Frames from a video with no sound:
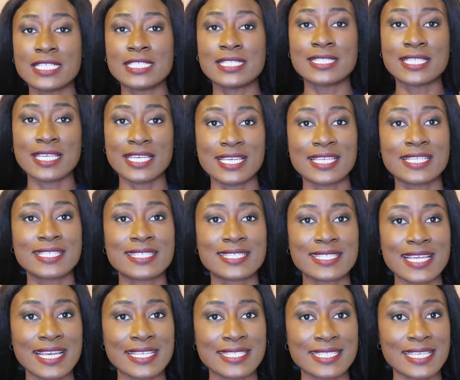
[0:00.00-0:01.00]
is a
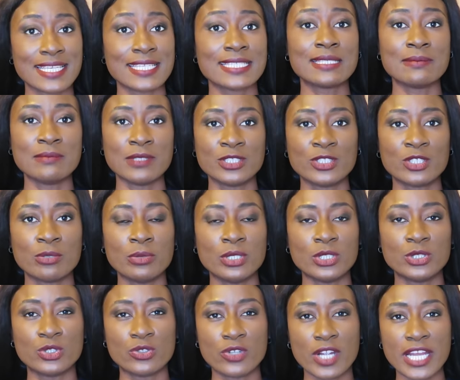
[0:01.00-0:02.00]
size 8
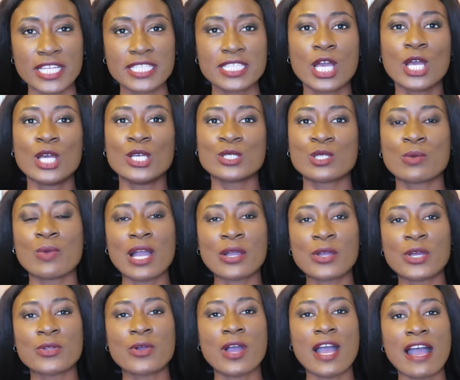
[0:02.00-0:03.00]
measurement right so we are
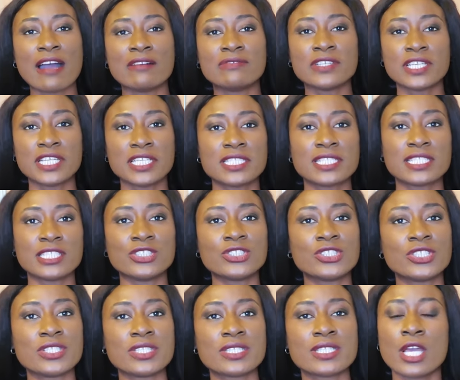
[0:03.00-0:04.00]
going to have 8
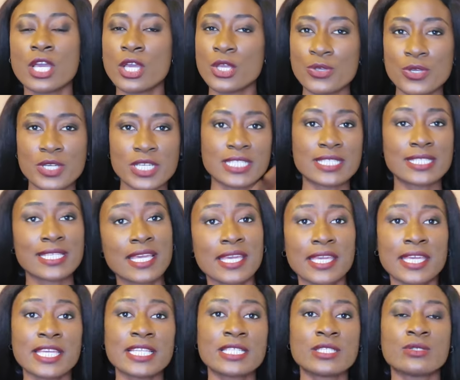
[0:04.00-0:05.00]
inches you can
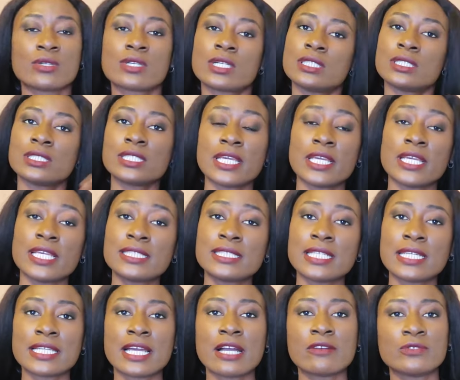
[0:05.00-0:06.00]
say 8 you can say 8
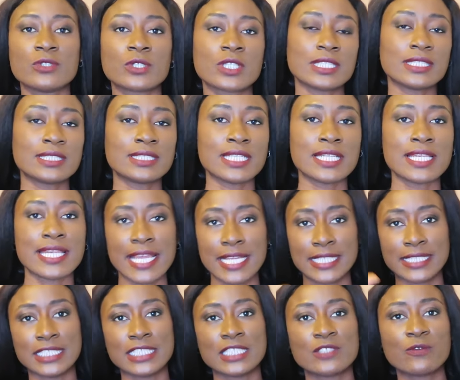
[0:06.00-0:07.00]
and a half you can say
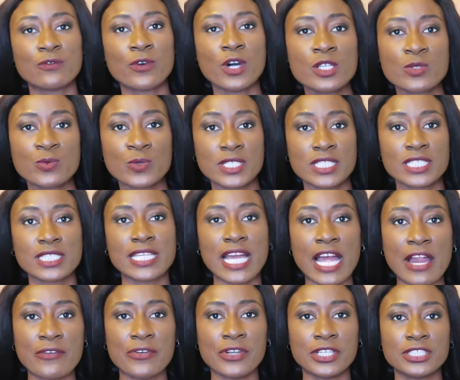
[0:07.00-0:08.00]
9 it falls within
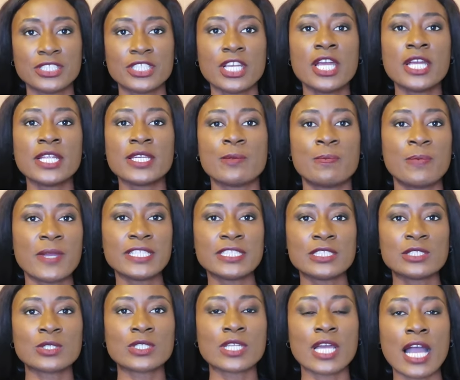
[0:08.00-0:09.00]
that range
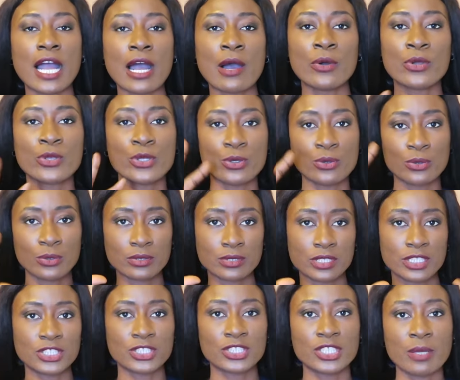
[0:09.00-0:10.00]
depending on how you know
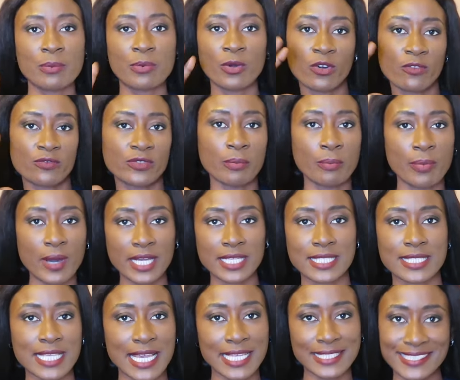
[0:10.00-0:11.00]
the shape of the
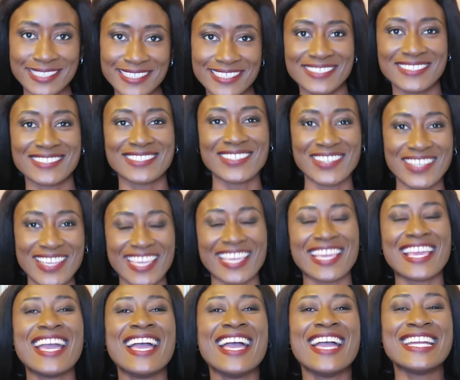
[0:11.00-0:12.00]
backside is
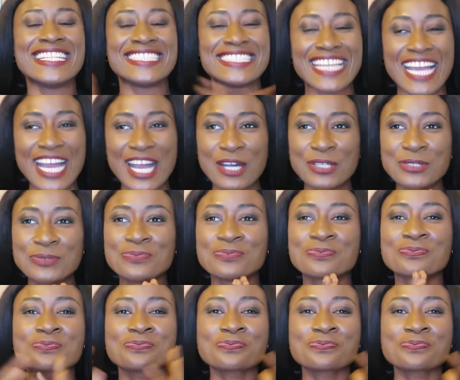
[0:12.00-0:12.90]
okay now